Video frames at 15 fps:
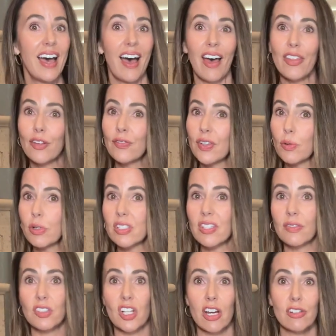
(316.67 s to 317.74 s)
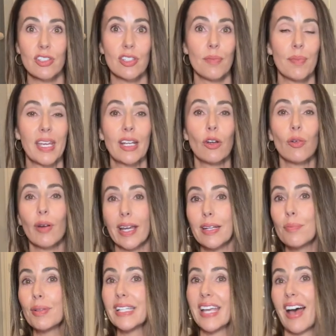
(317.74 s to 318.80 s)
Other viewers have shared some
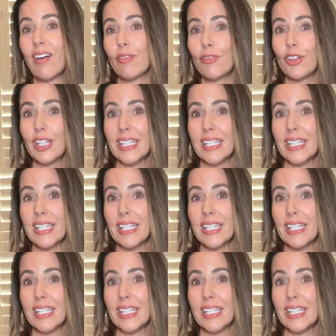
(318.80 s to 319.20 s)
incredibly helpful